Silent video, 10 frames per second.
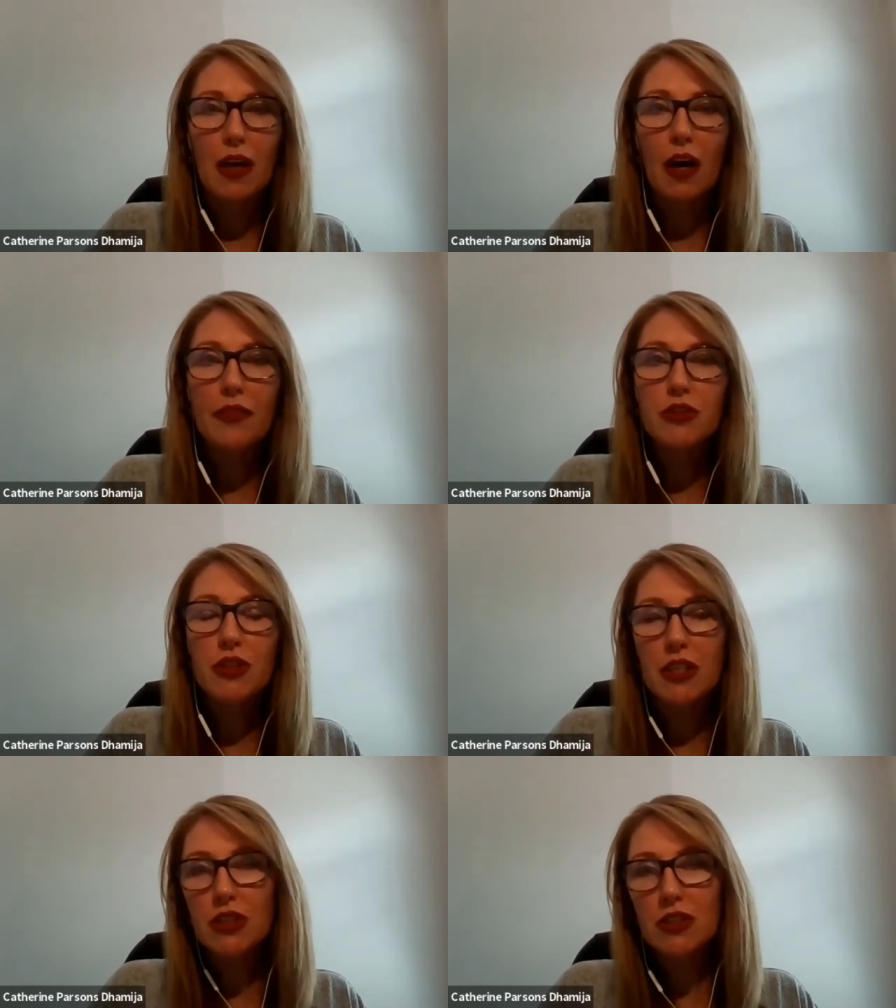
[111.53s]
Beyond the
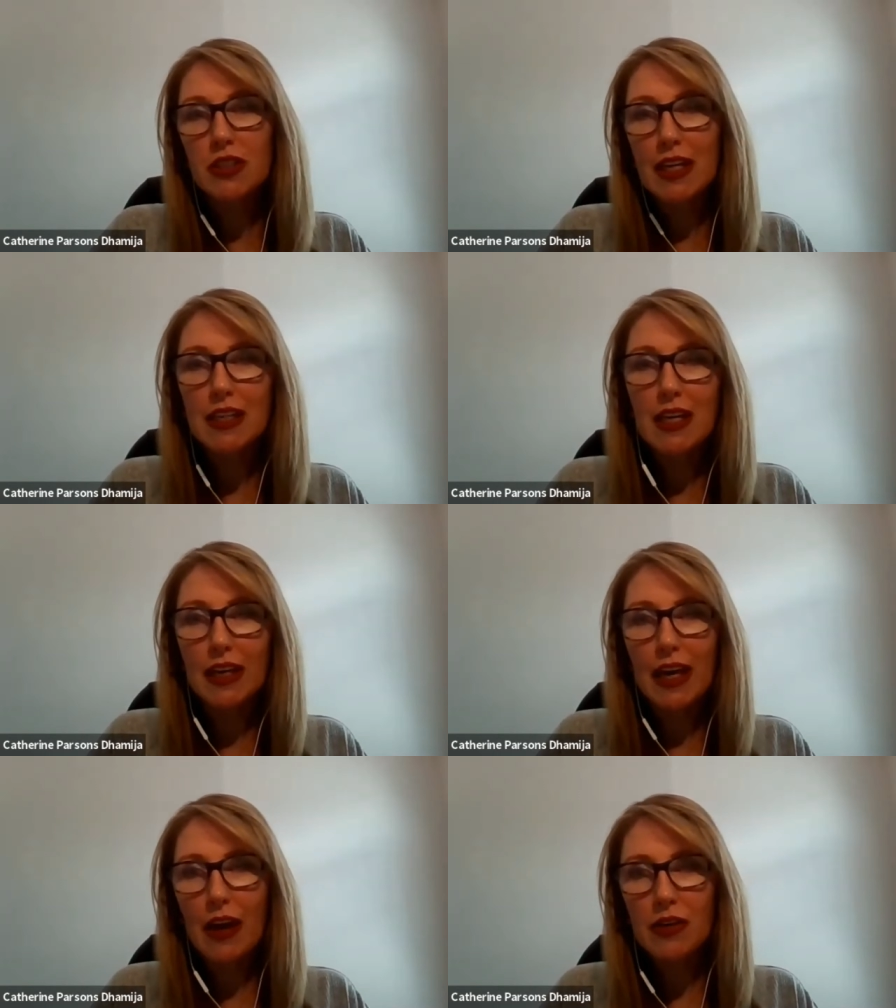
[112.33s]
traditional day-to-day
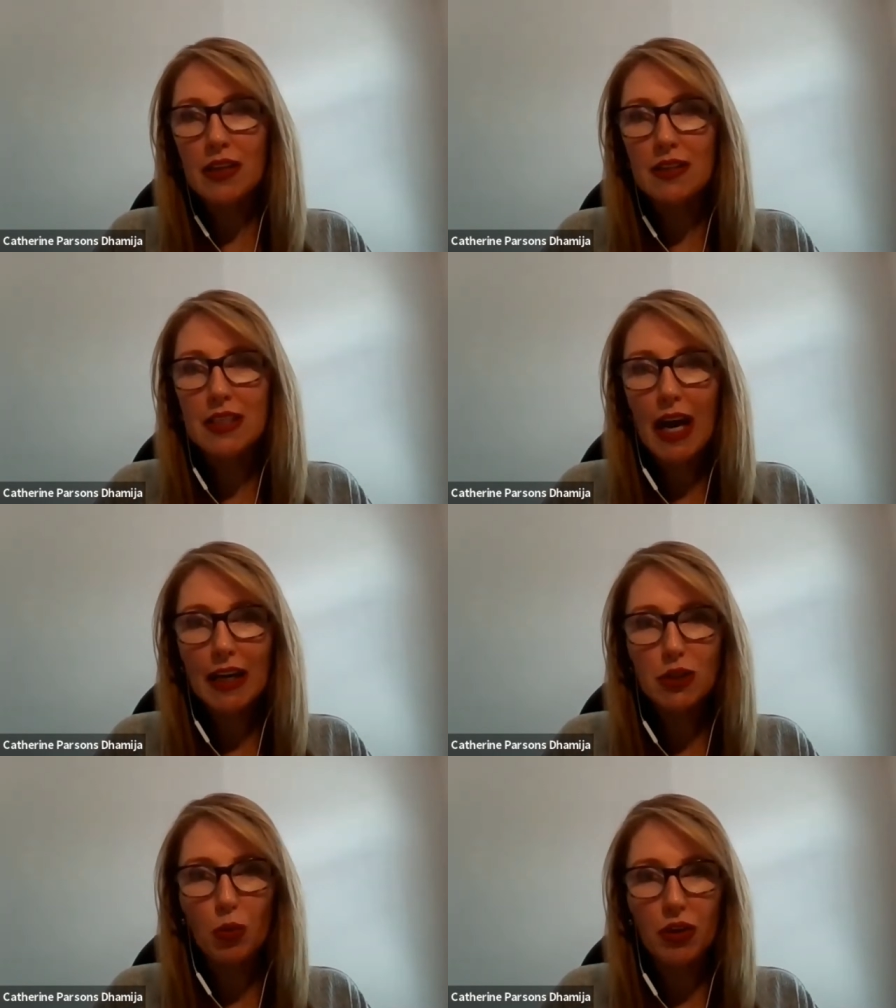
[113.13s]
accounting and
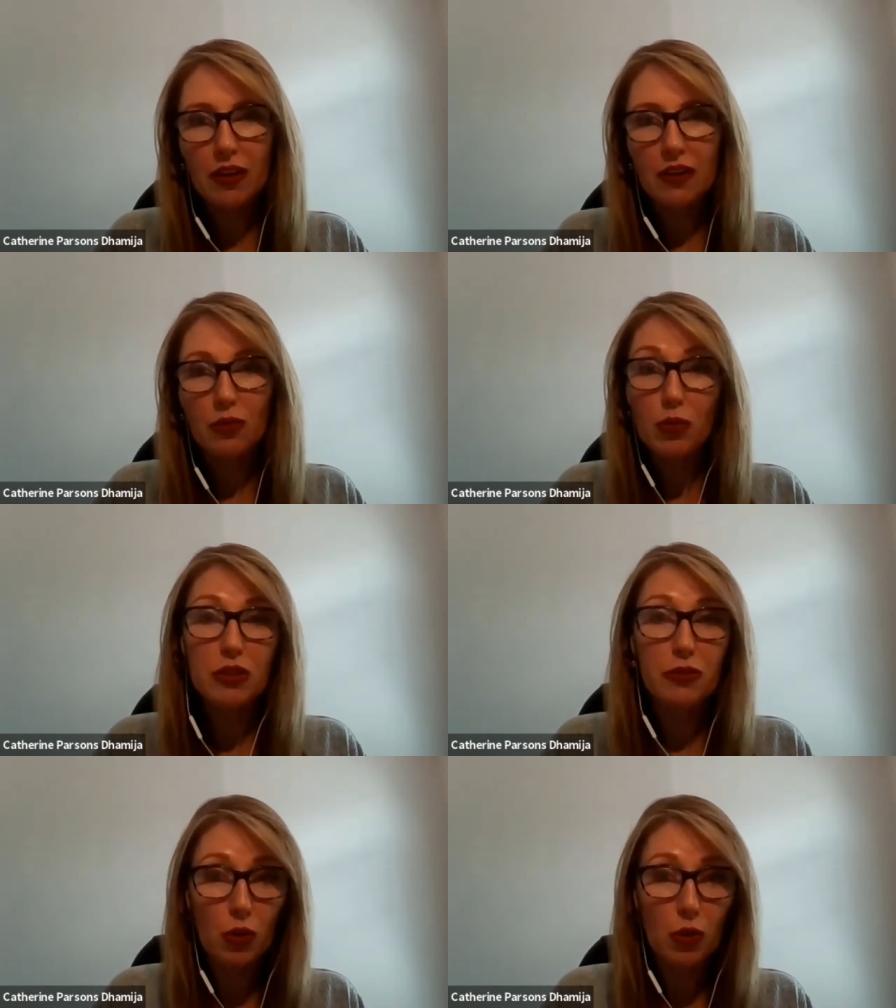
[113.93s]
tax work,
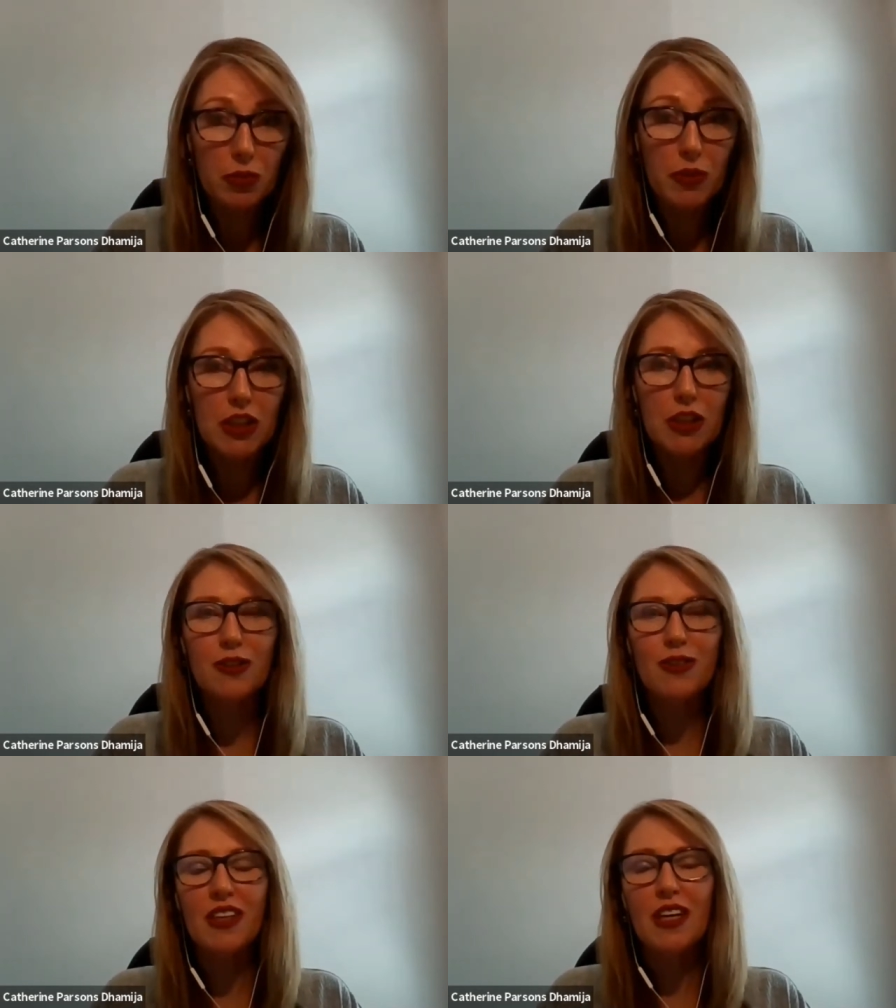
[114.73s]
which of course we
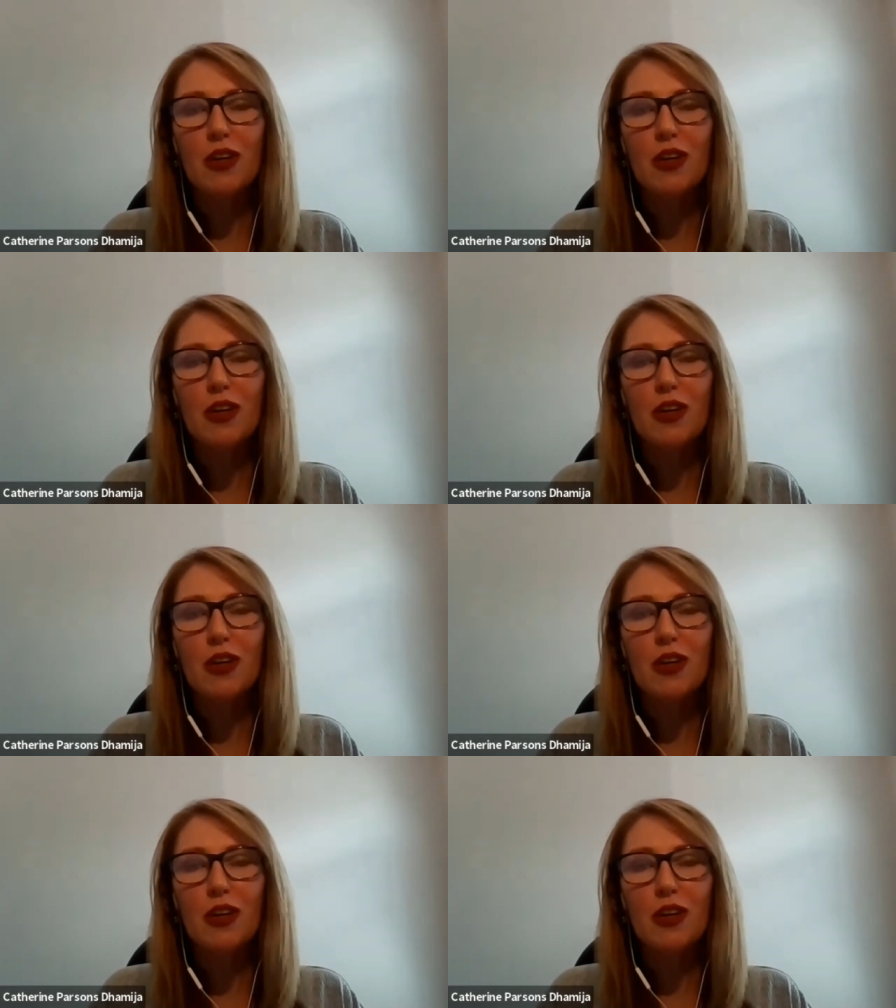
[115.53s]
do,